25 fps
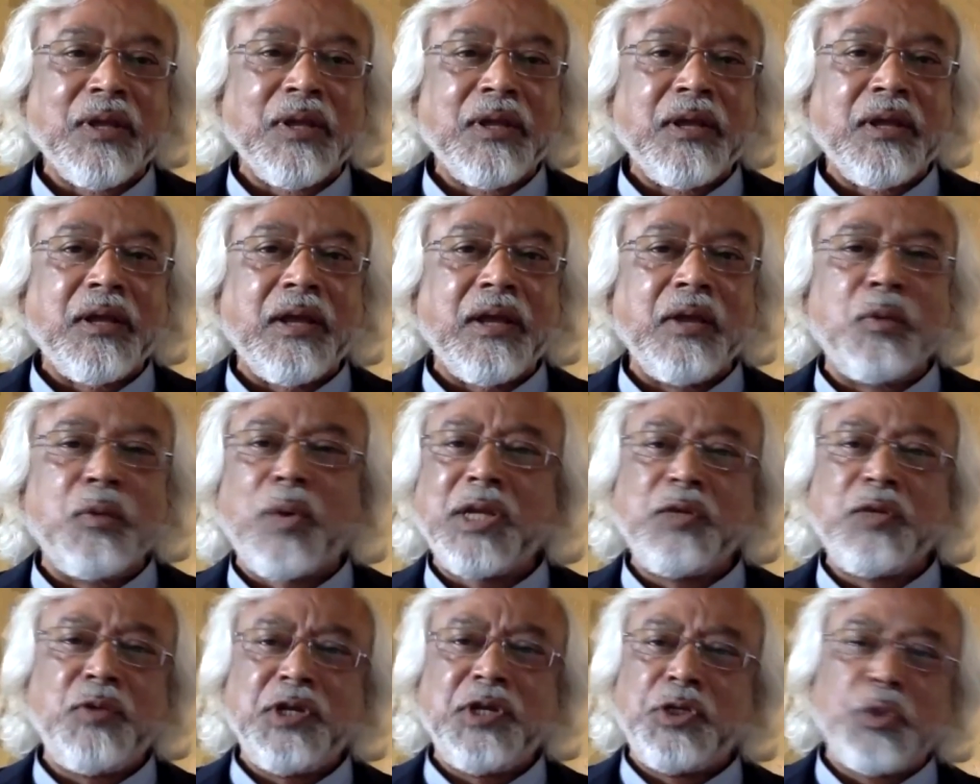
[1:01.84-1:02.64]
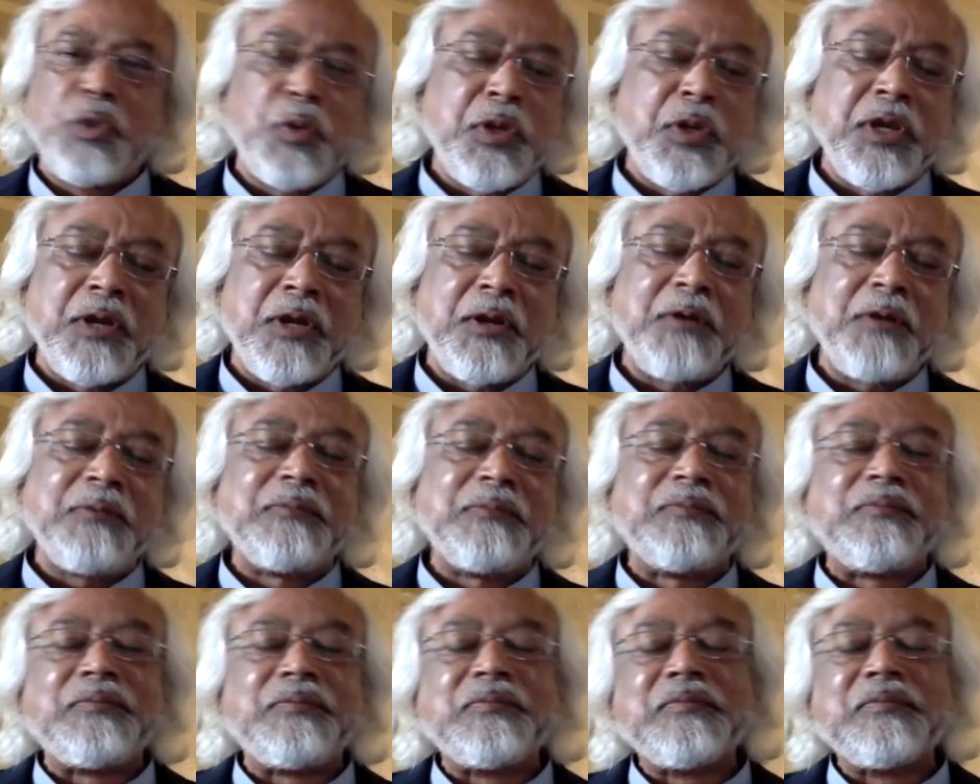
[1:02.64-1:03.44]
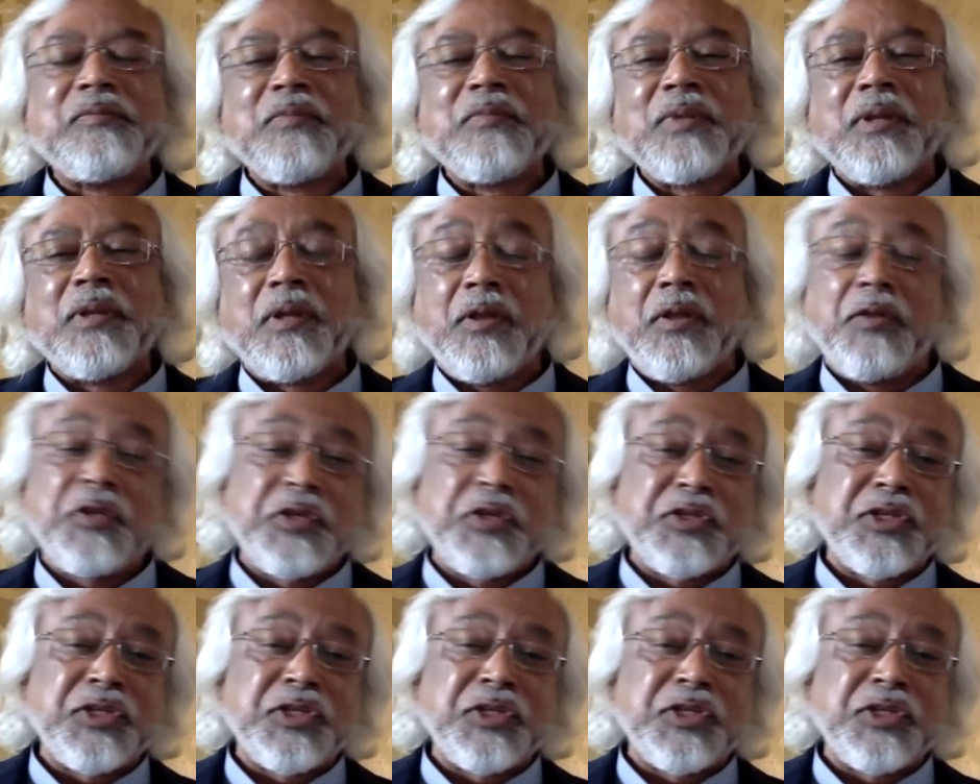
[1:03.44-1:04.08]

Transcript: And what do we do here? This